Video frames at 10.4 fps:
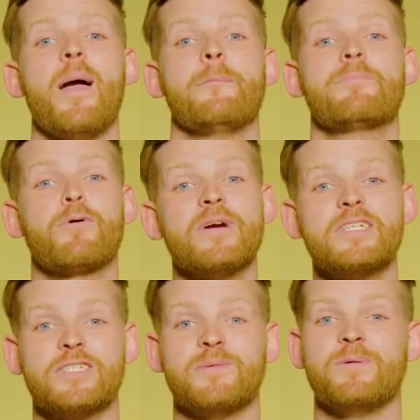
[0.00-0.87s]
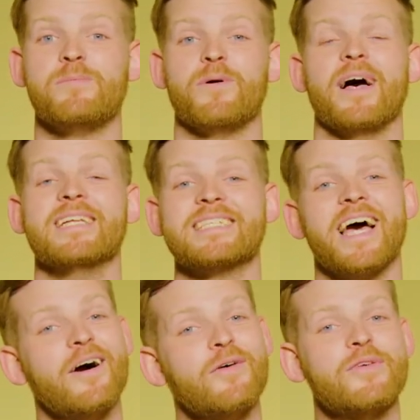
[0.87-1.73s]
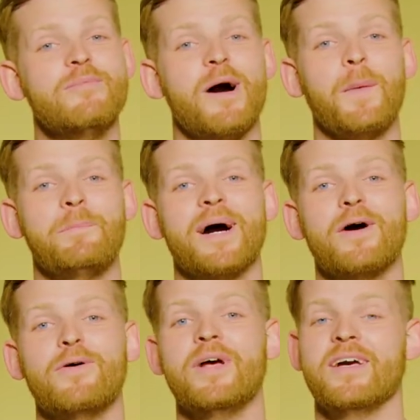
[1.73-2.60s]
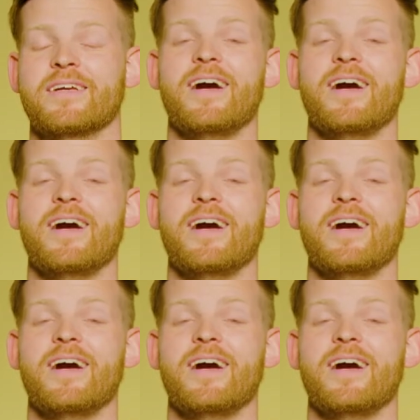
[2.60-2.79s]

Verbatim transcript: and preach to people and tell them about